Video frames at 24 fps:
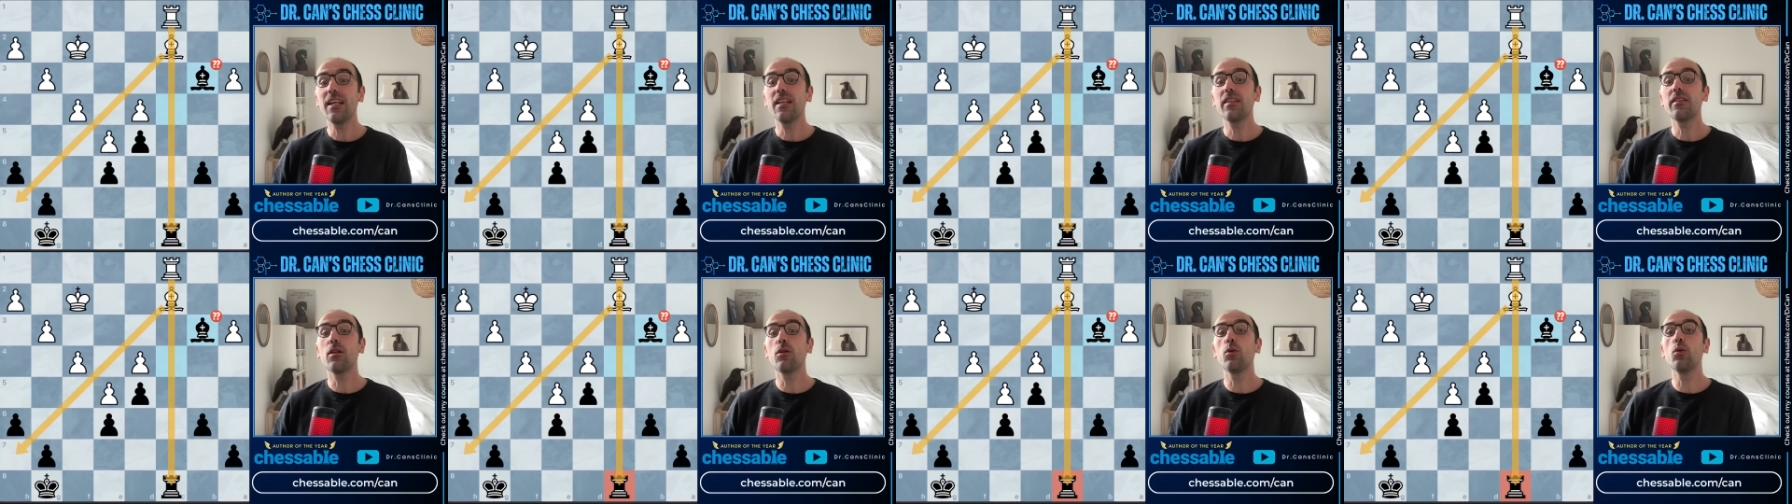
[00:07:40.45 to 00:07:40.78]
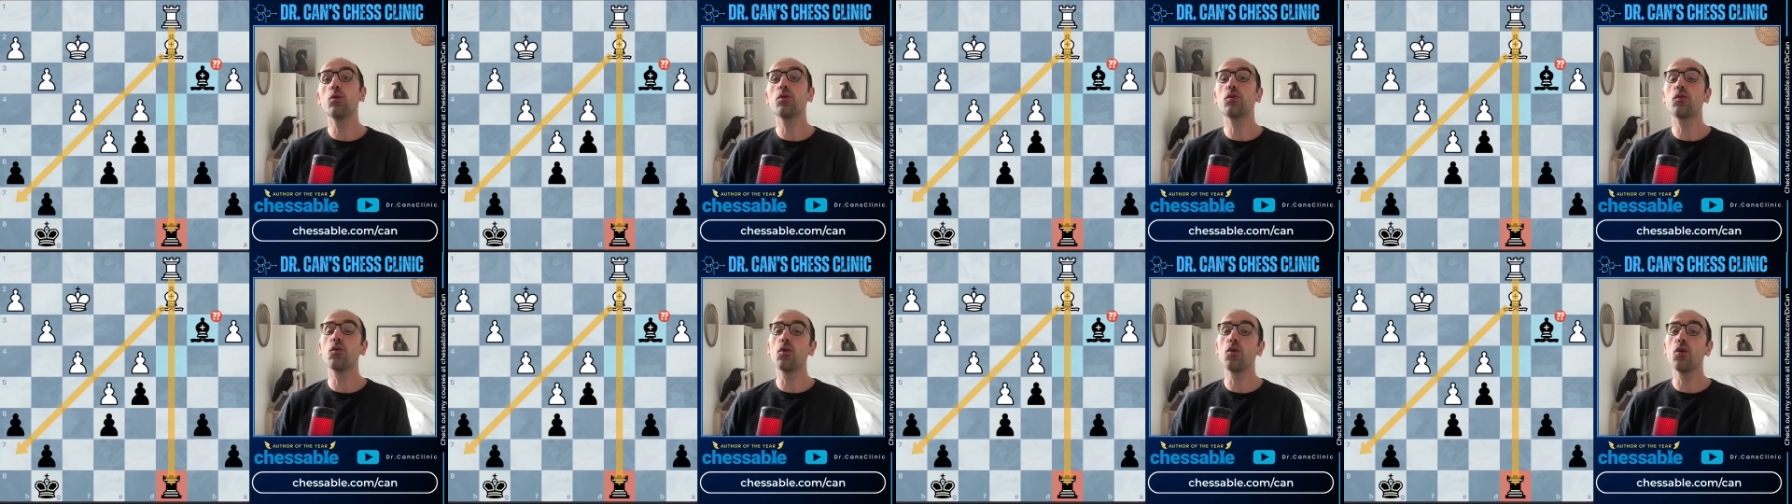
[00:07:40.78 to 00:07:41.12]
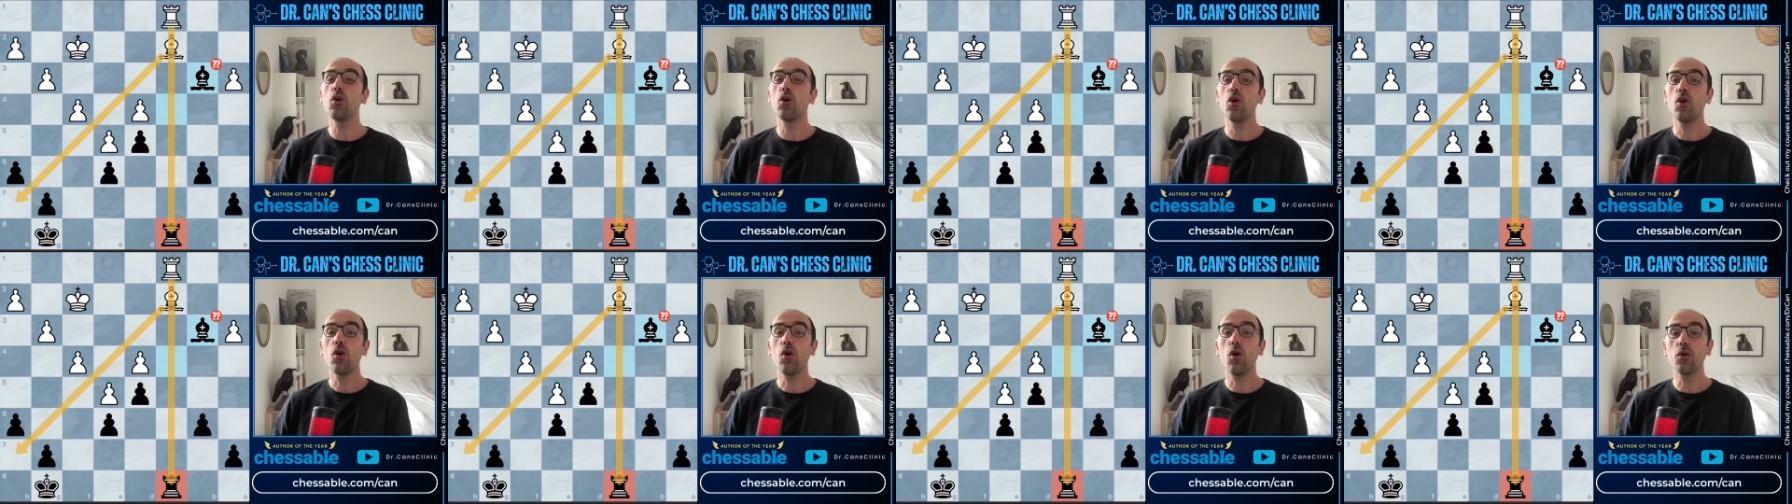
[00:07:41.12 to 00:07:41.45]
the loose rook
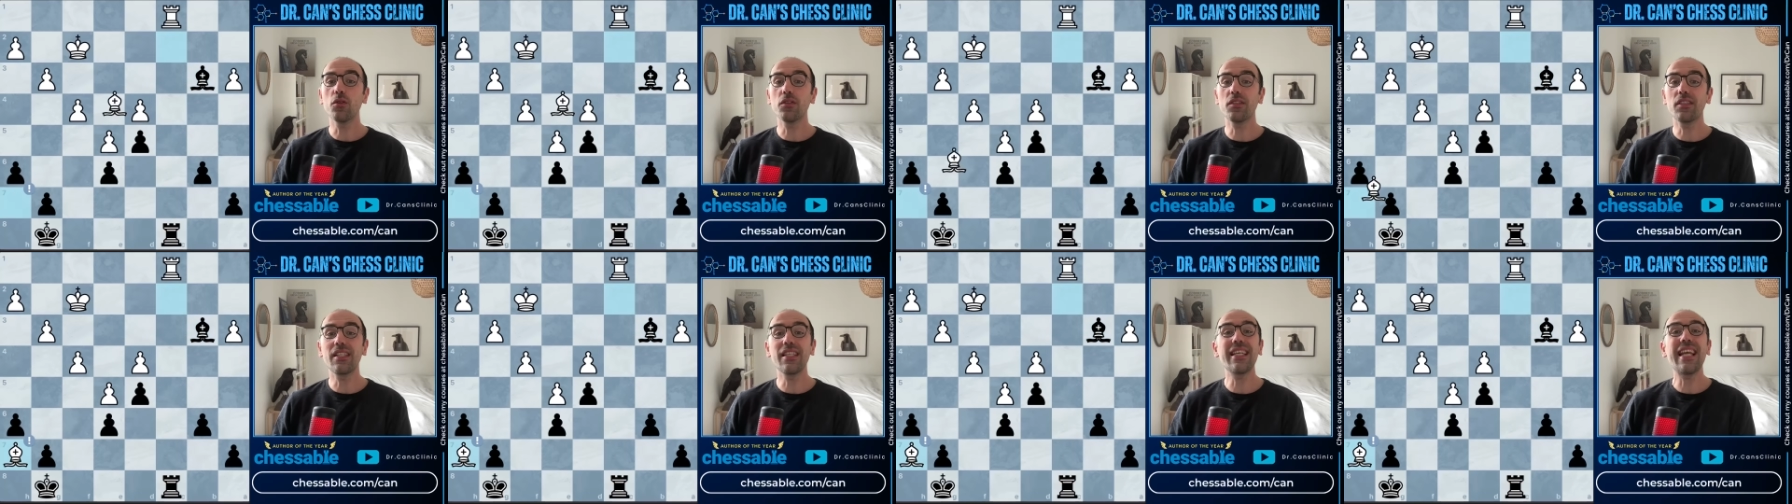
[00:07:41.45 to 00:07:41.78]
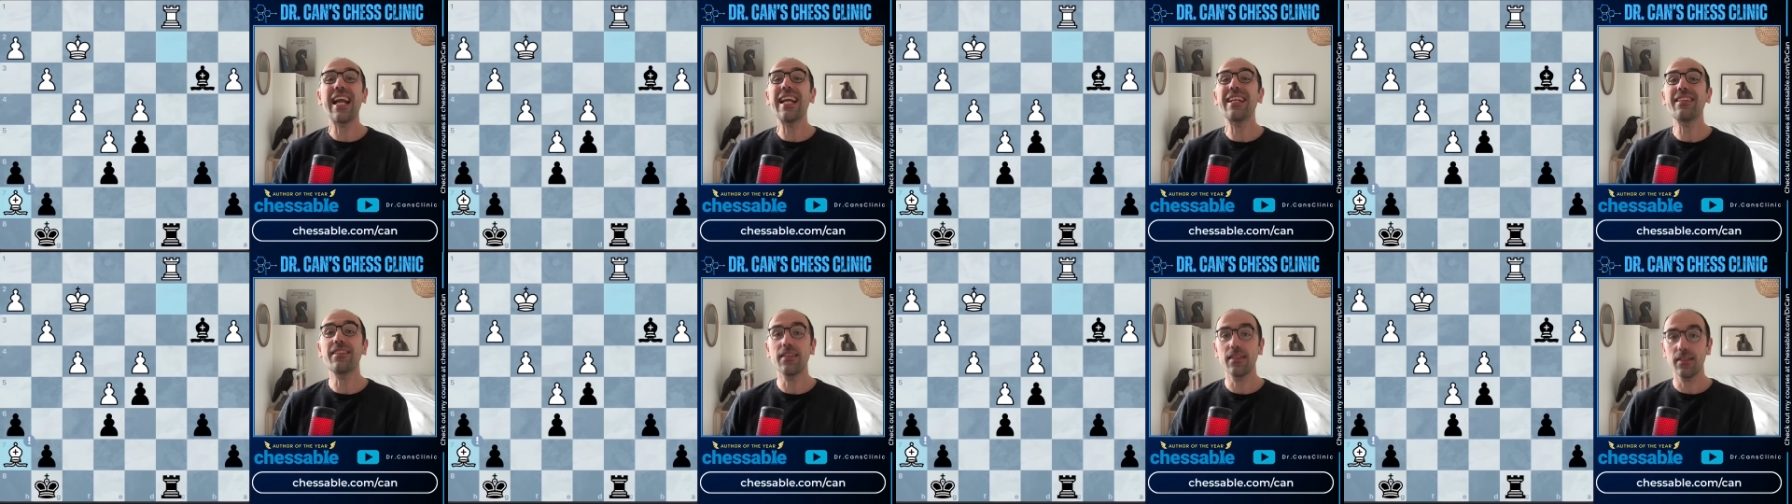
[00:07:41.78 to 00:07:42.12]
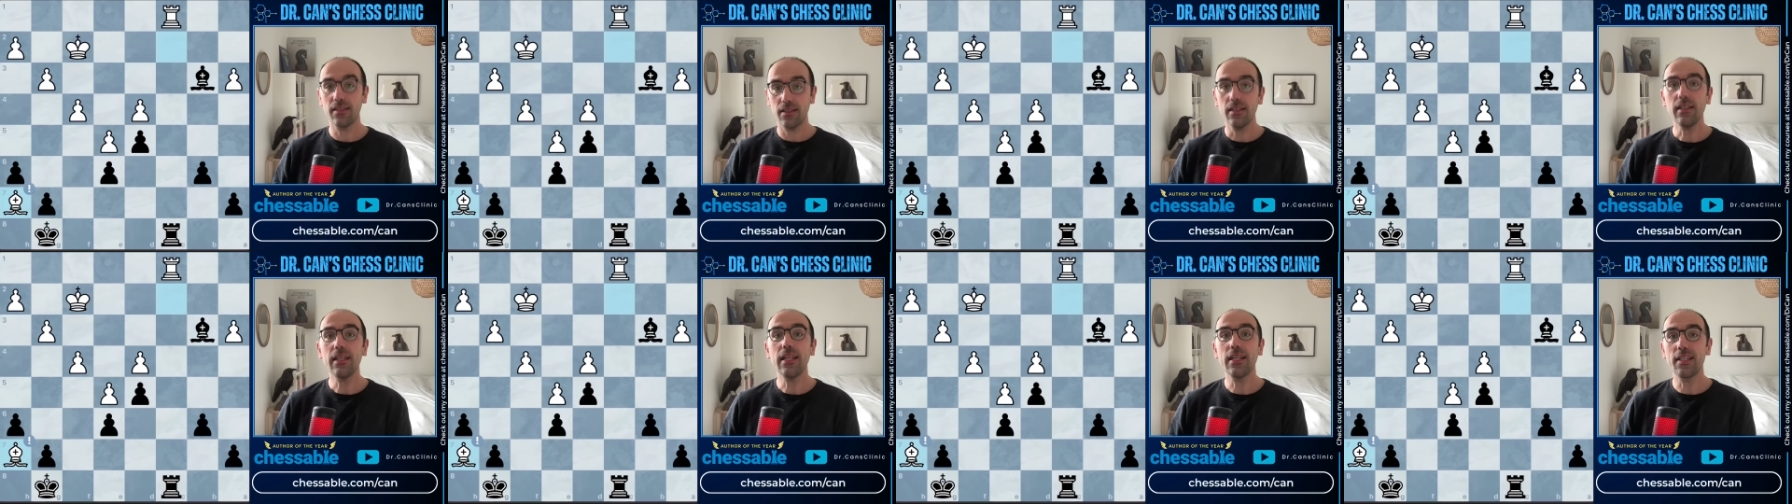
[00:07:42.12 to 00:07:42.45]
on c8
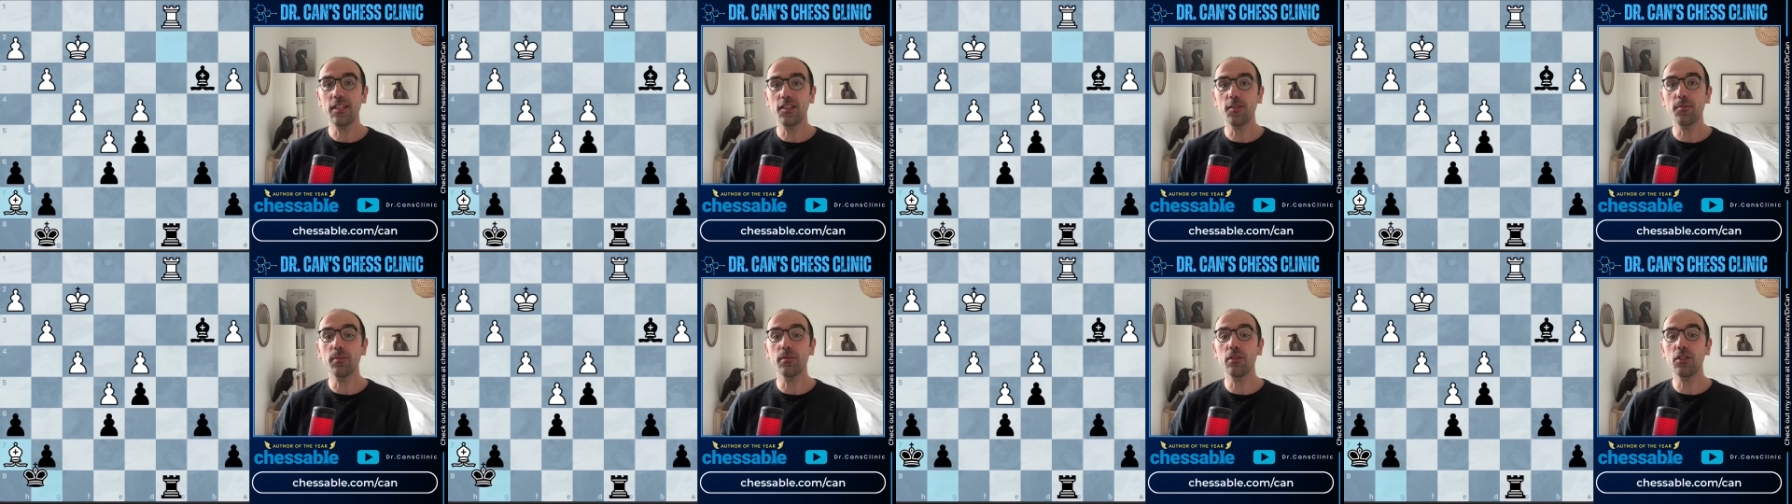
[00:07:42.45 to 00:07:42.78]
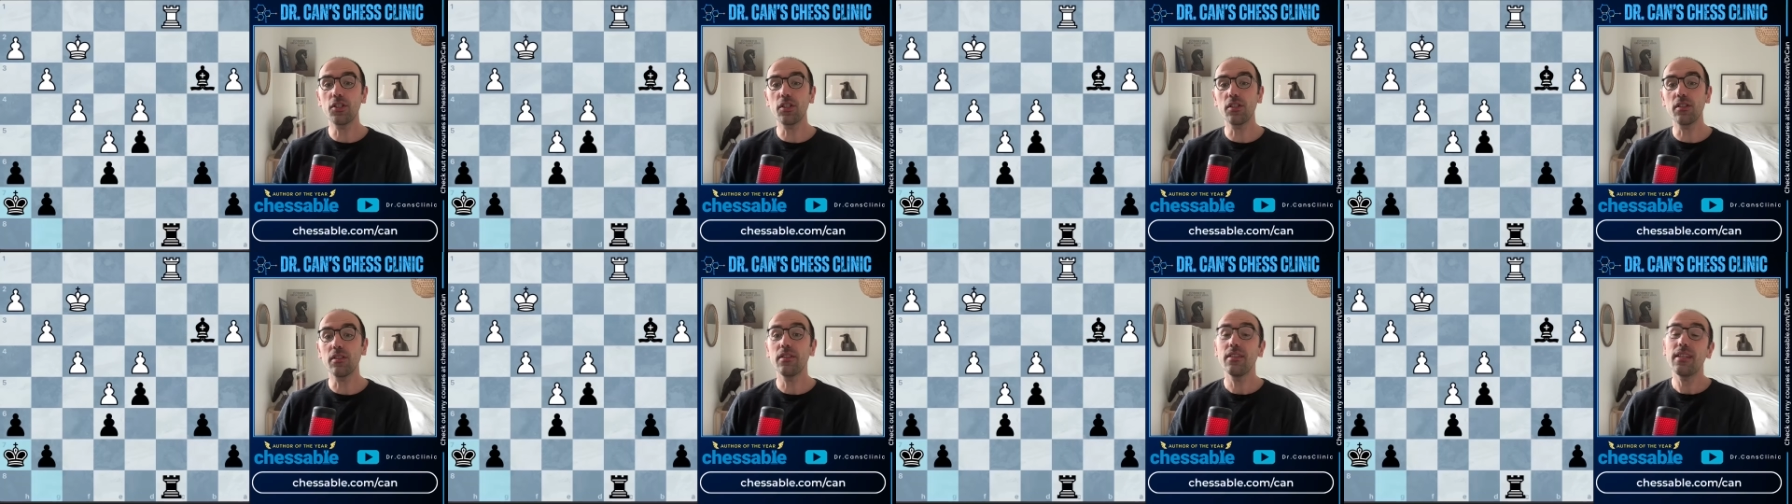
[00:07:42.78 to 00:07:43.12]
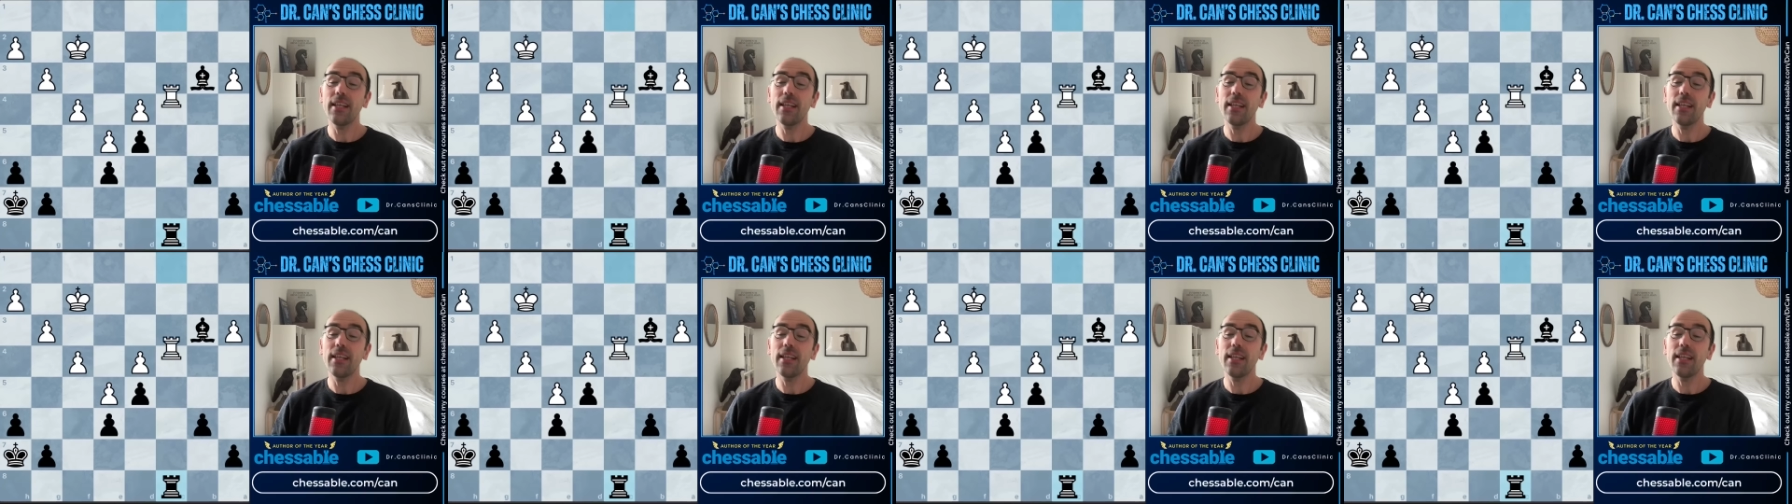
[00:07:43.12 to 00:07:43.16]
in this position.